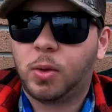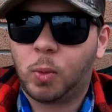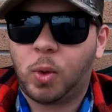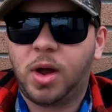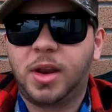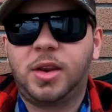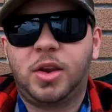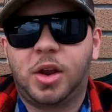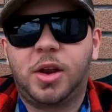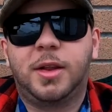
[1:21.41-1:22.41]
one, you're
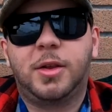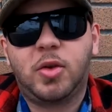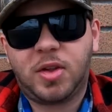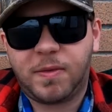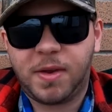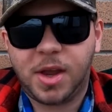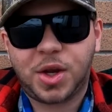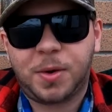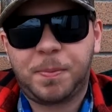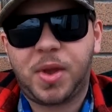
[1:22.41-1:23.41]
going to lose the fish,
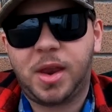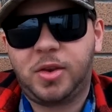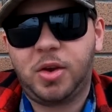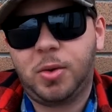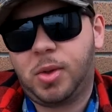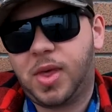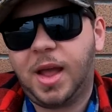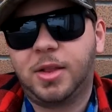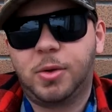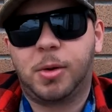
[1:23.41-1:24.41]
and two, that
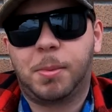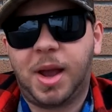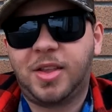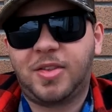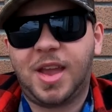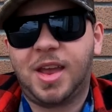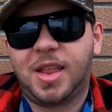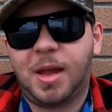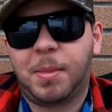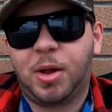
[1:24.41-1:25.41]
lure might stay in
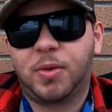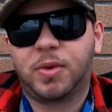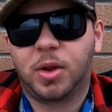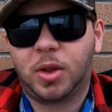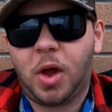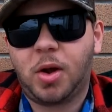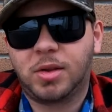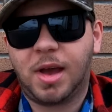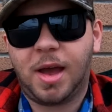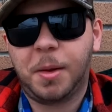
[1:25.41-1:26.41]
that mouth for a long
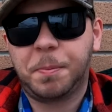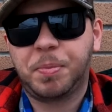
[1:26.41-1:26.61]
time